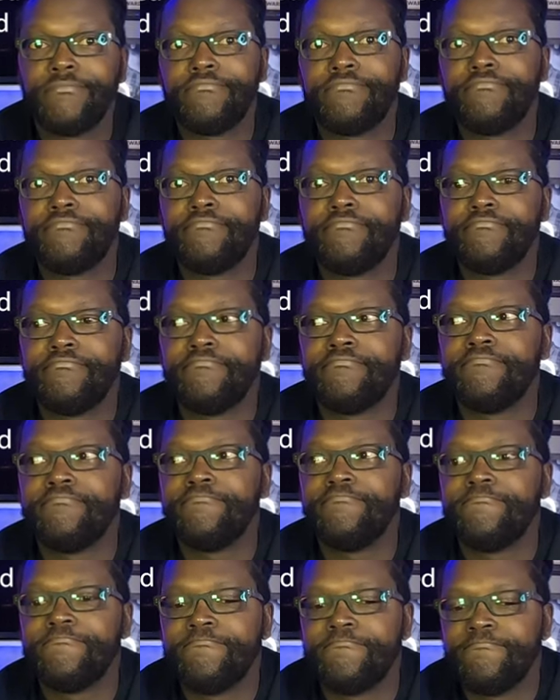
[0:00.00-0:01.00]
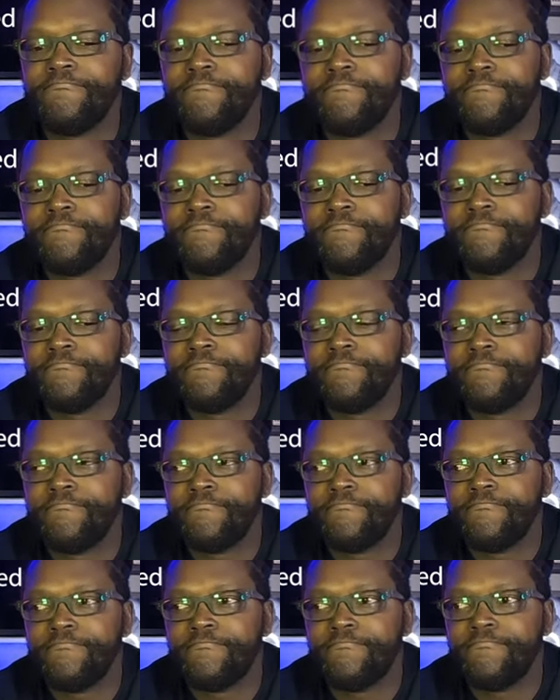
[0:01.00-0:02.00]

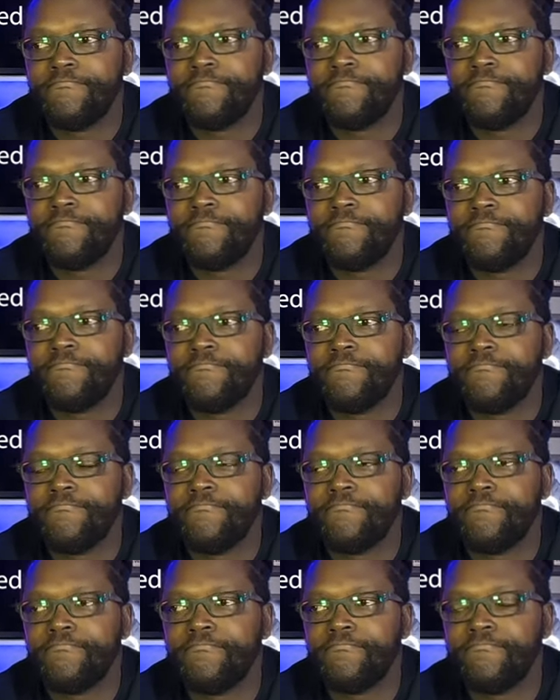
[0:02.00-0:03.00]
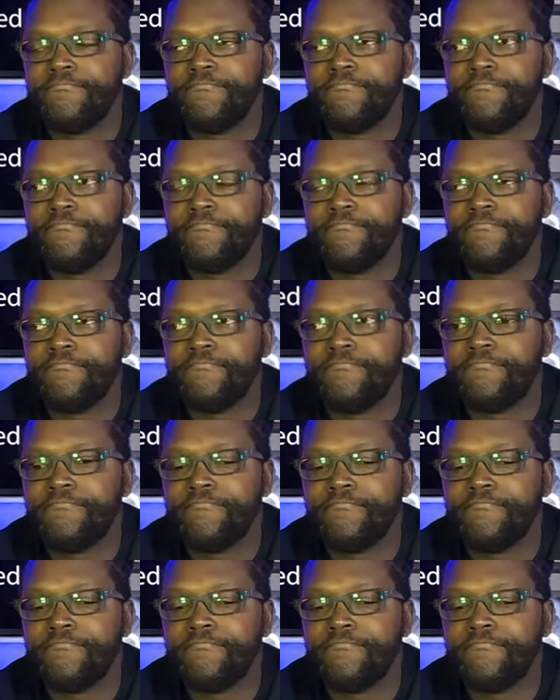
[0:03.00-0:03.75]
[no speech]